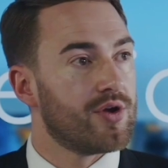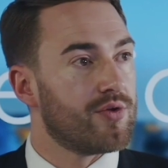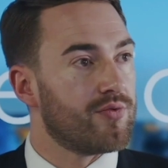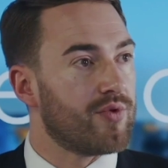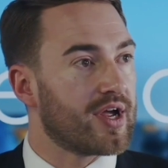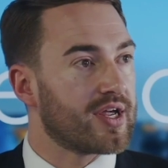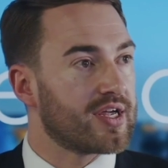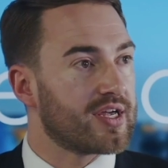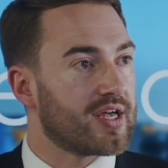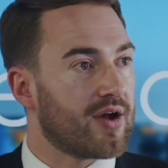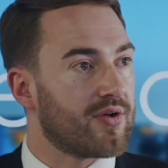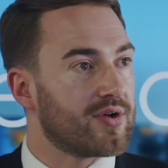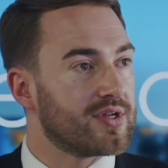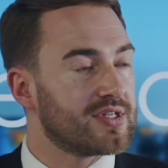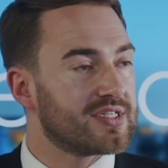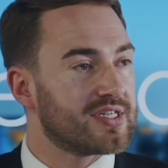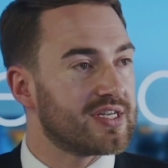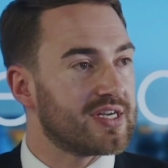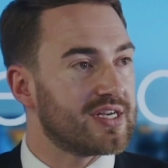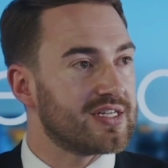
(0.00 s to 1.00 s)
rent
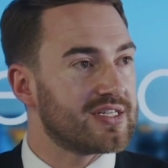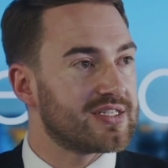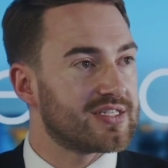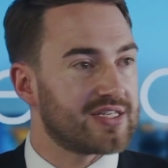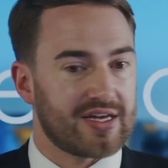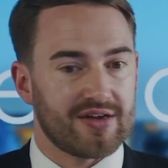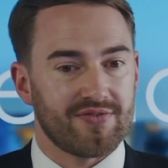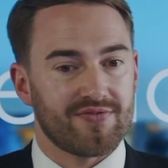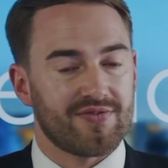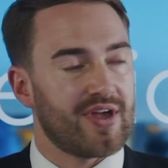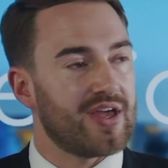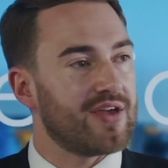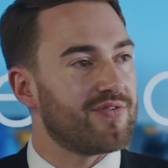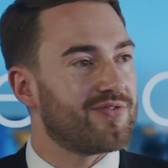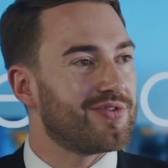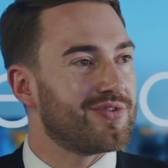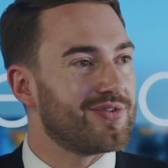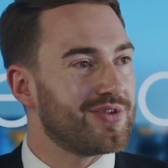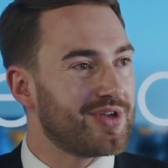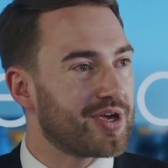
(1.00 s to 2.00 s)
guarantees if
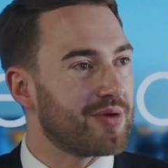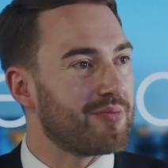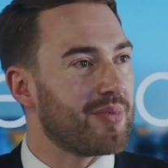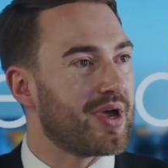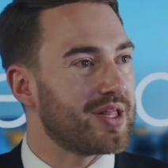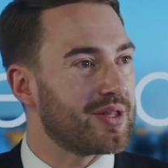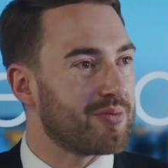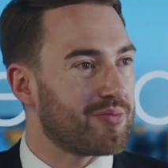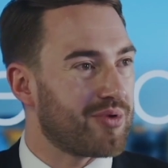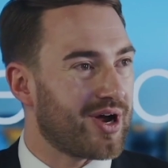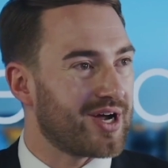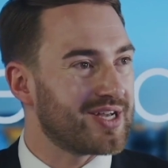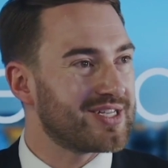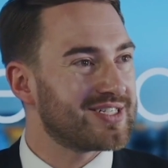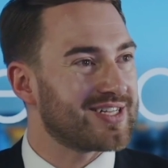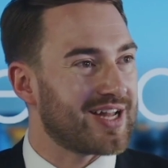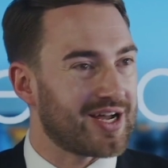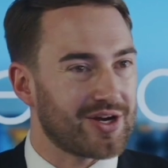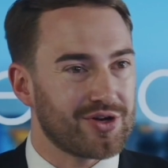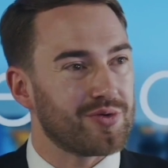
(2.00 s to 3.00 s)
you can make the price
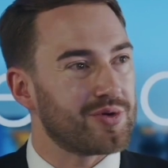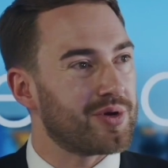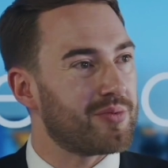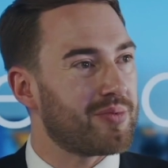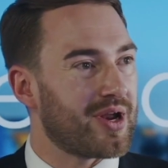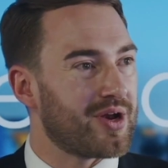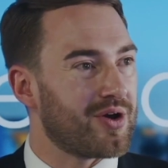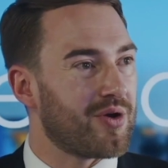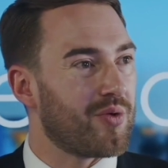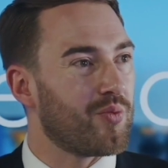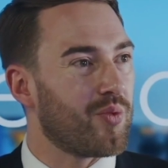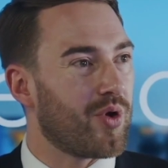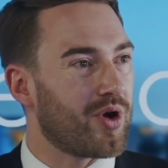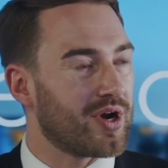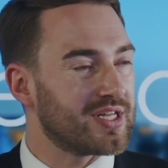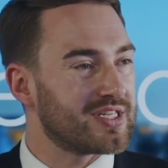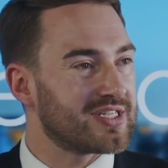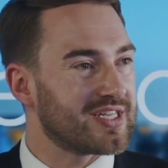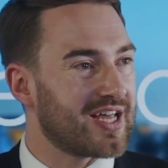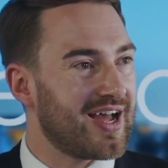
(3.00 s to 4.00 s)
stack up depending on what
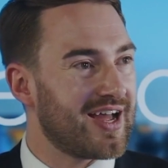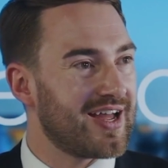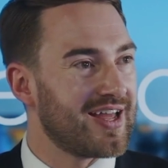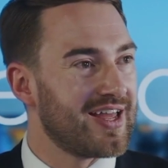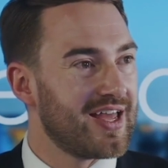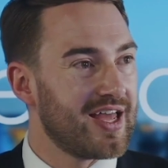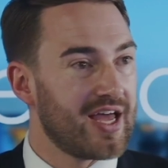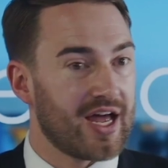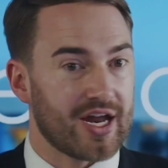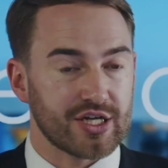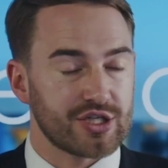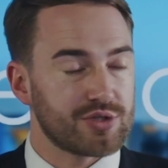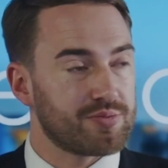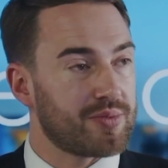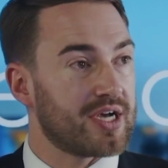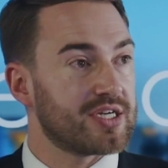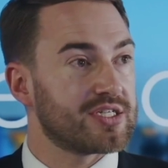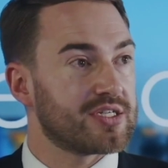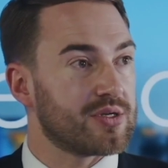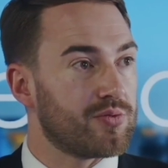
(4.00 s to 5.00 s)
it's at, and
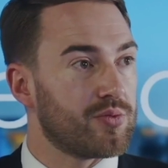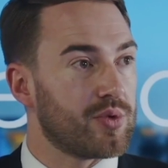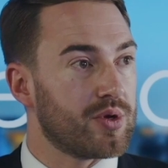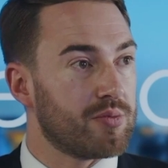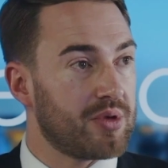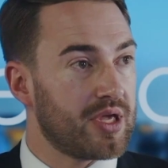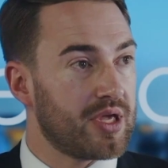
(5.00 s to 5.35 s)
especially with